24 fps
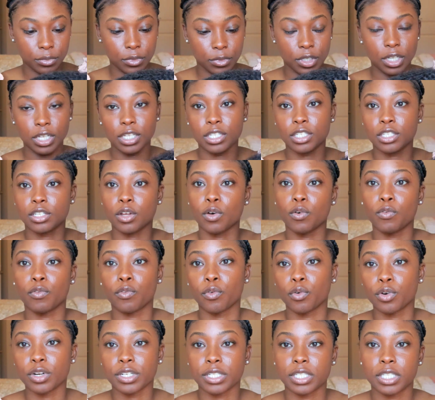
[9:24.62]
It's so
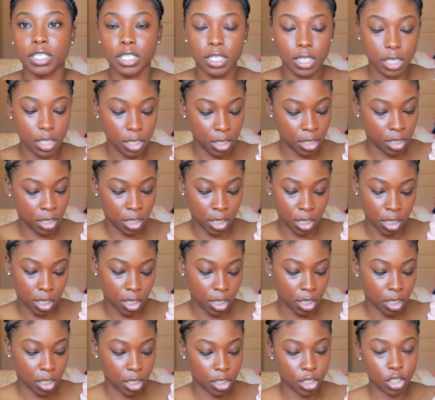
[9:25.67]
4C.
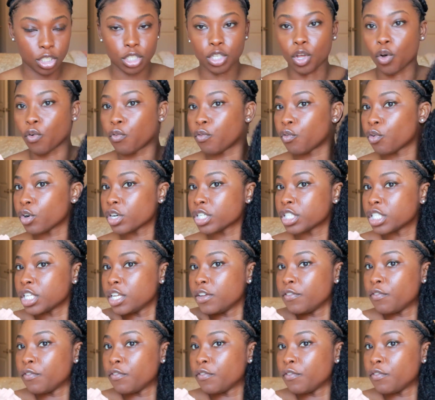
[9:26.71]
So 4C,